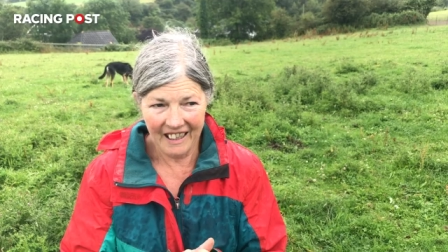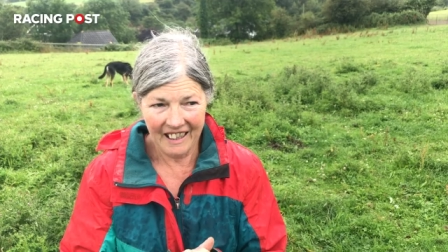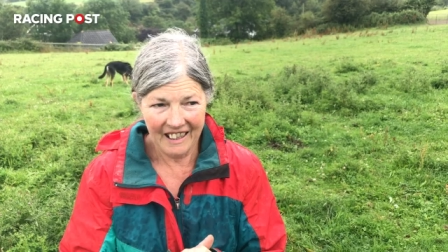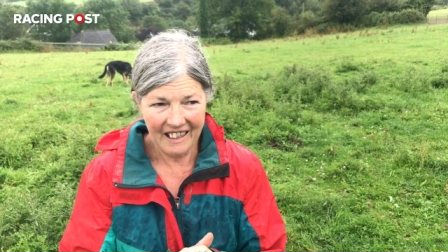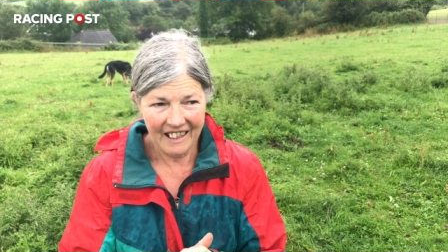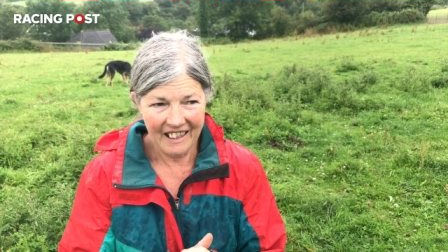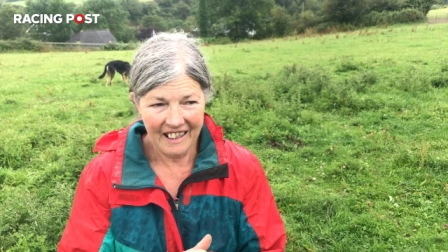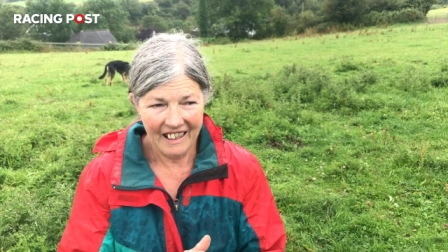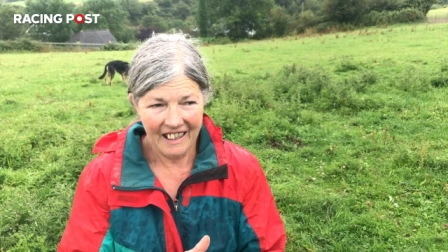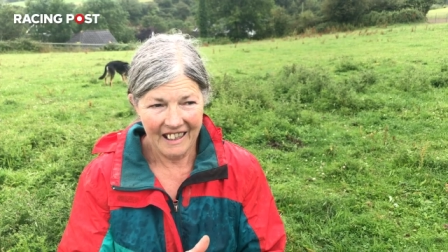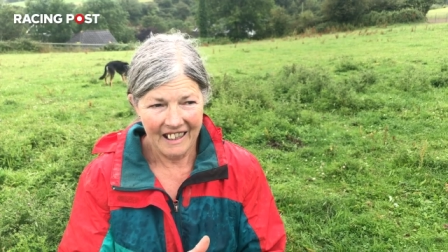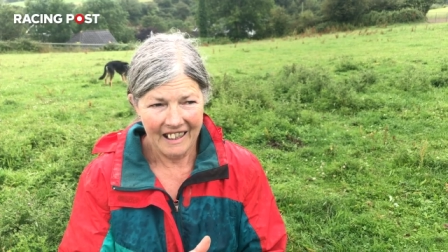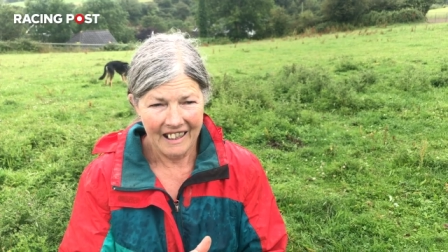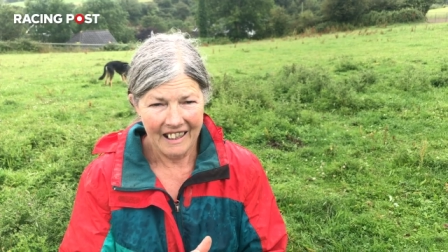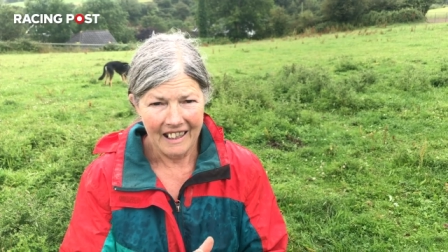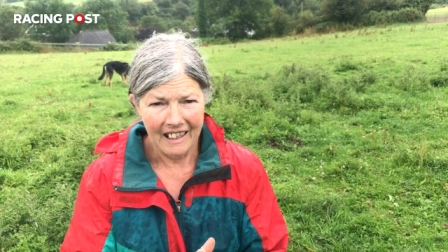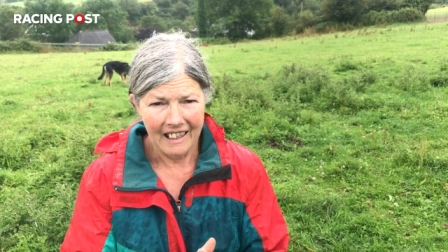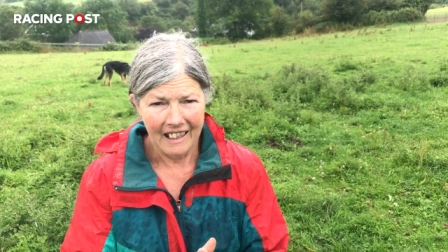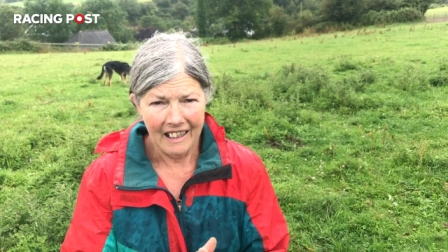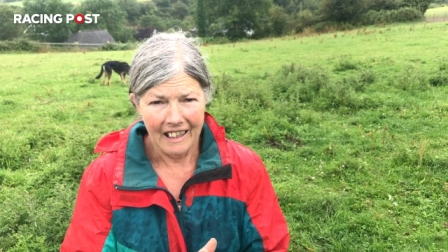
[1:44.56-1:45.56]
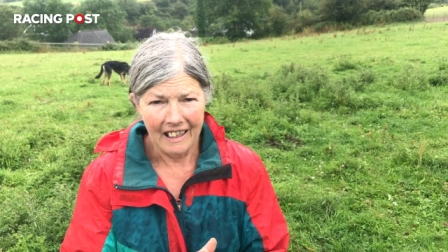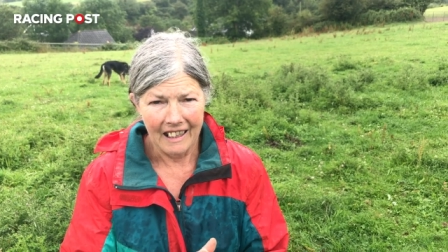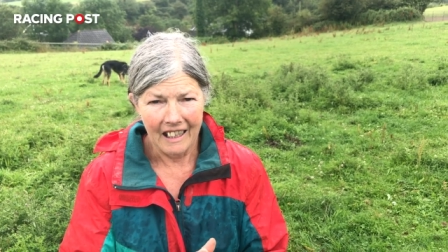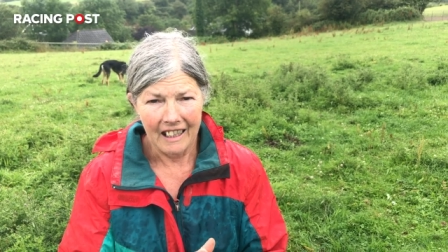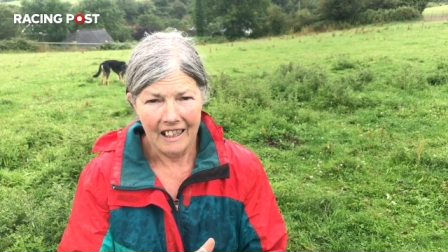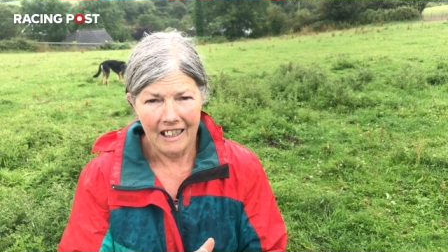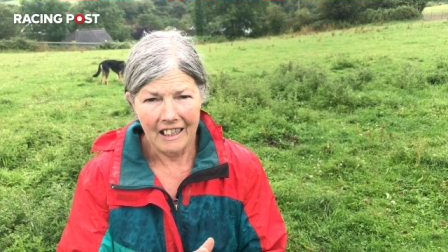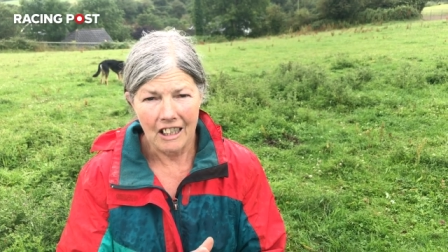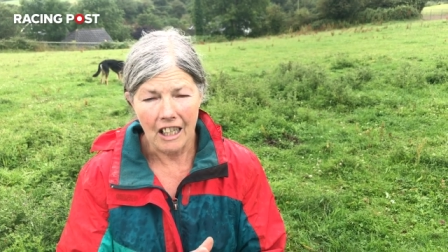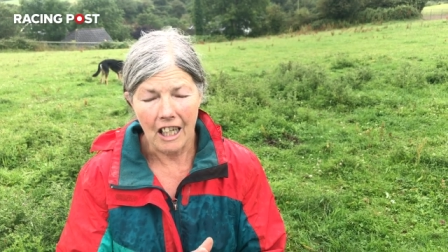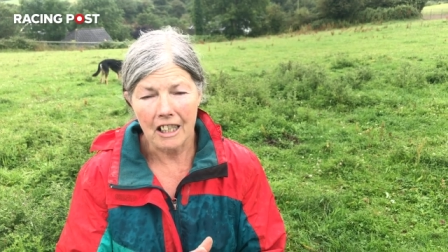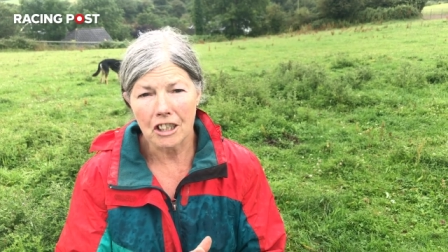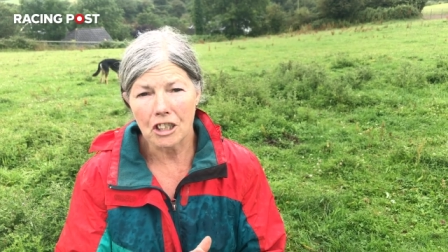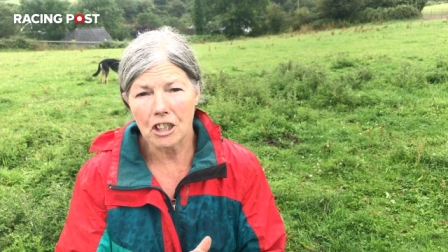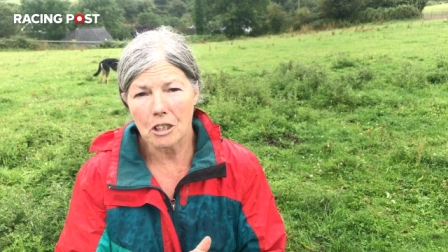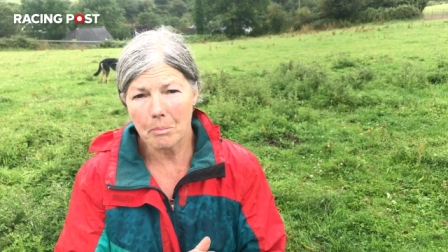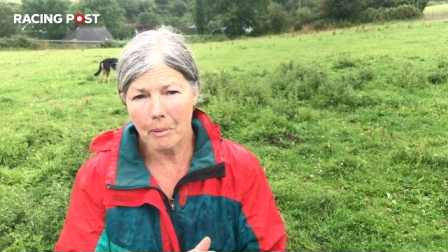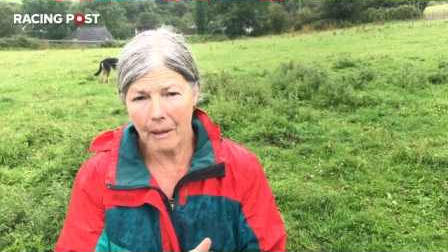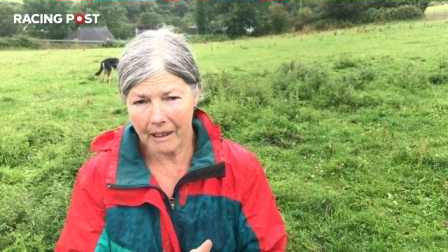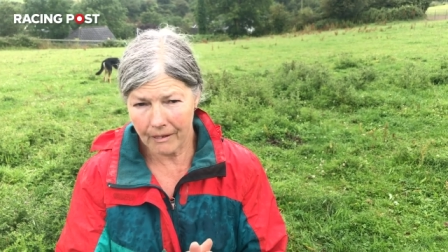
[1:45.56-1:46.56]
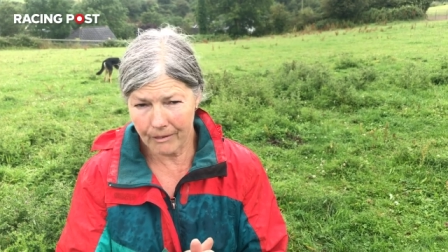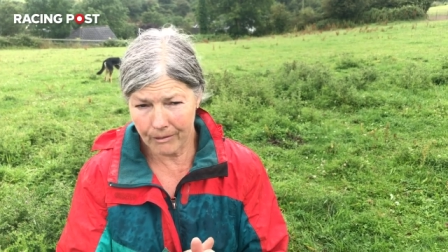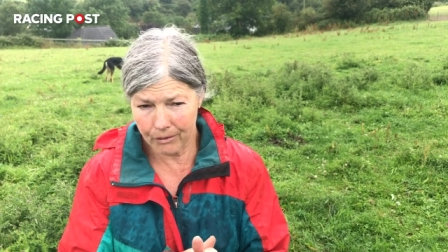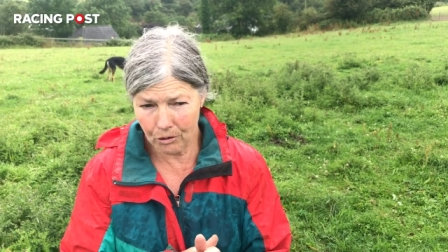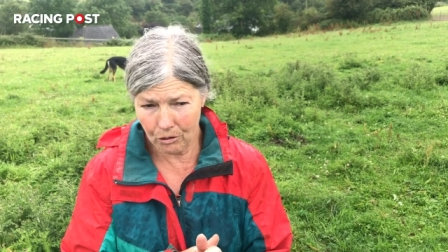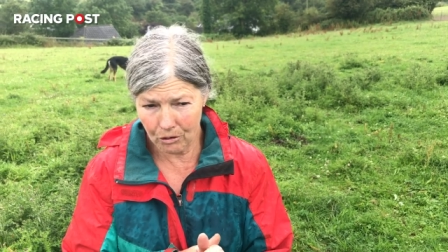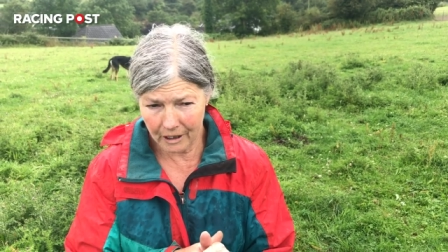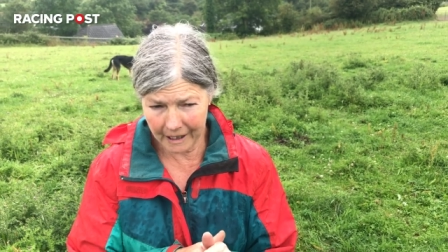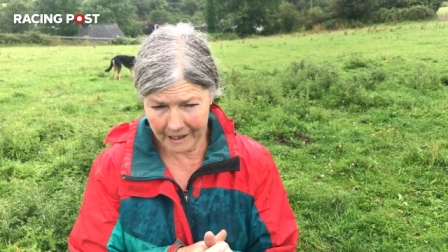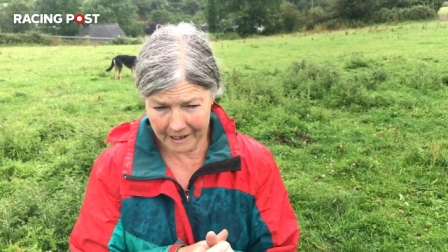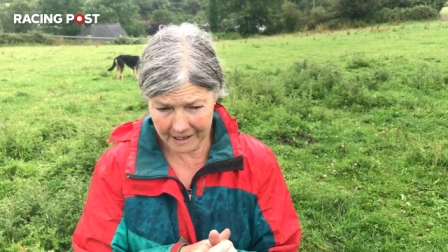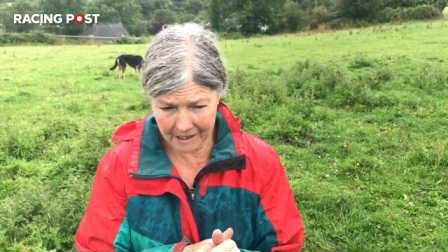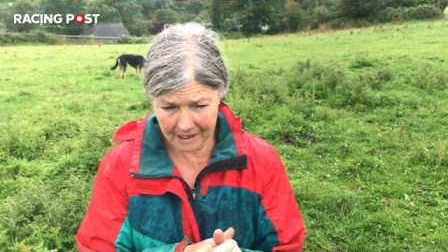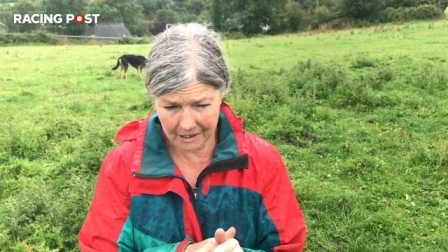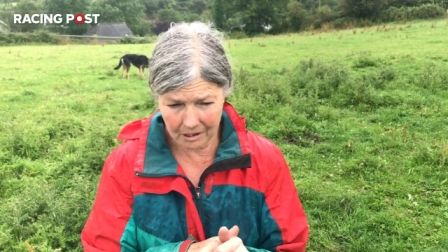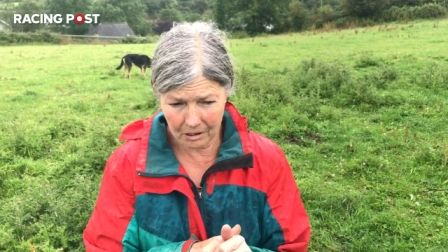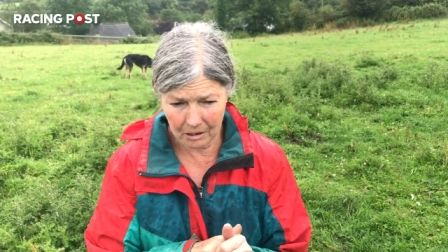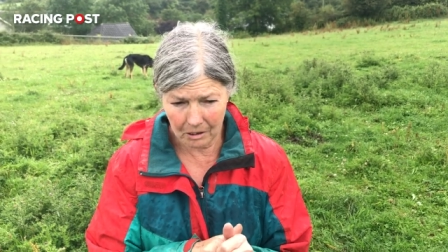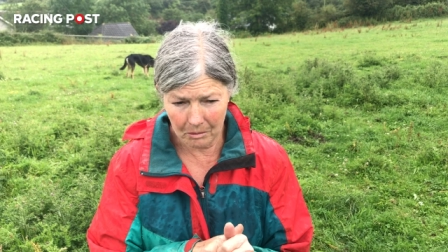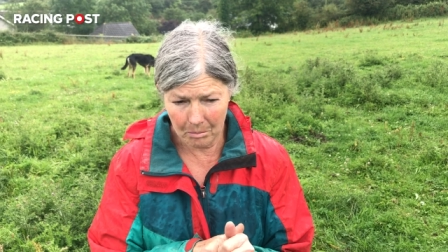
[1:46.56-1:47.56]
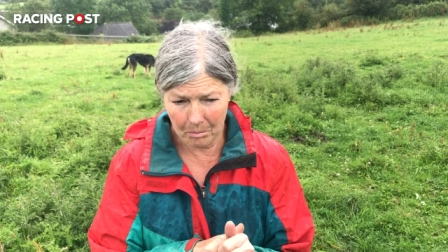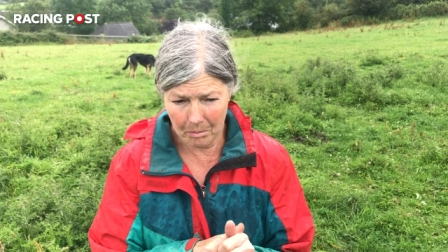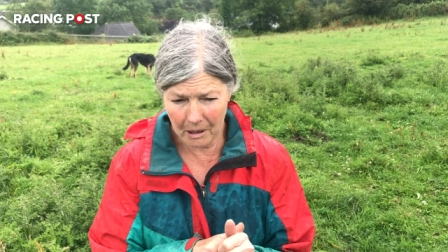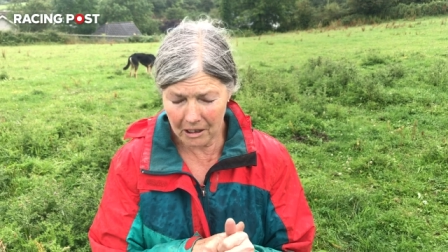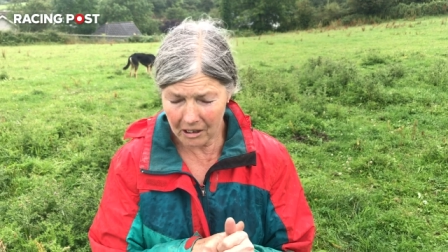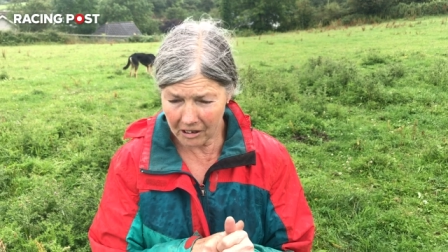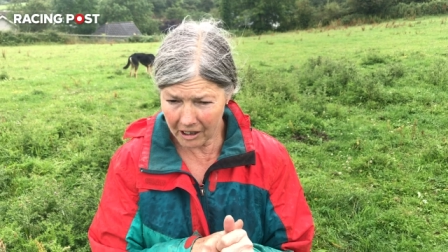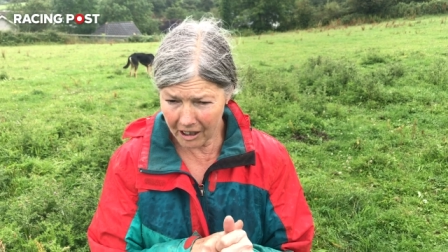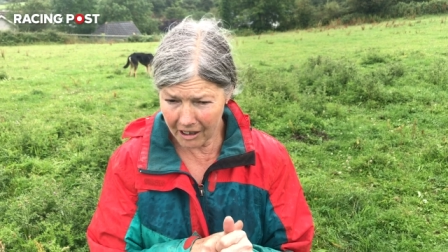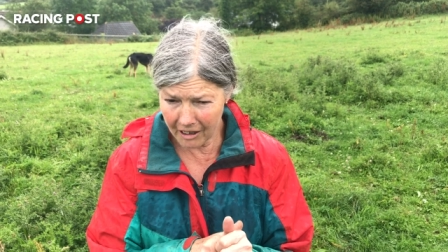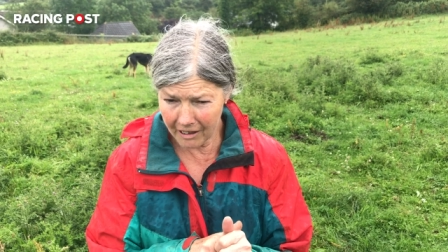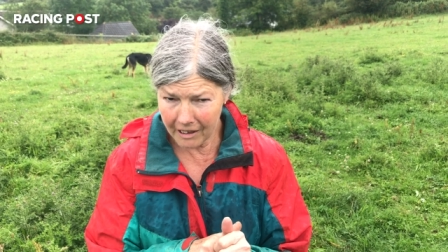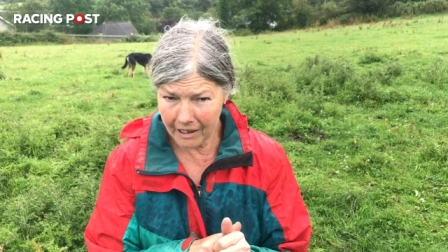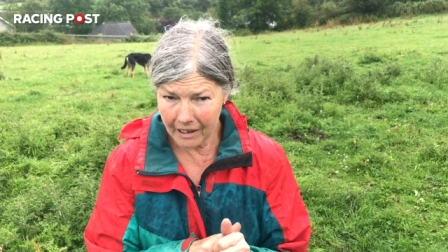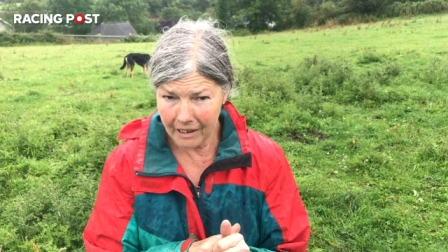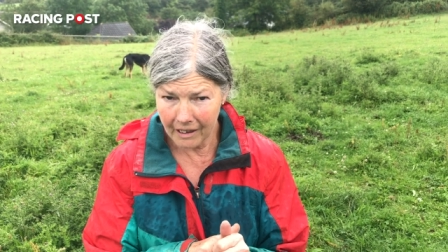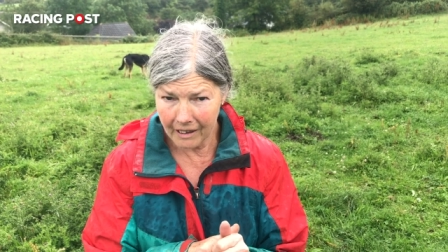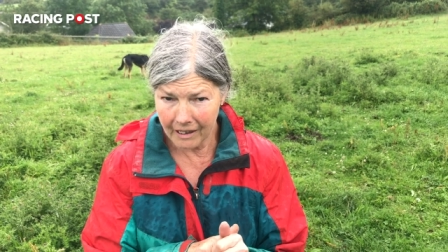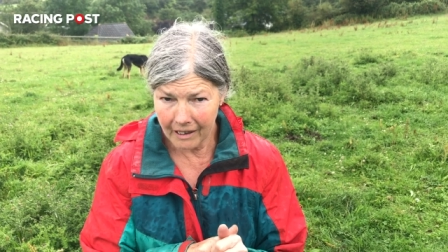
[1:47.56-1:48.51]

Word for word: Sure, and she's back in foal at the moment. And she's back in foal, yes, to Pillar Car.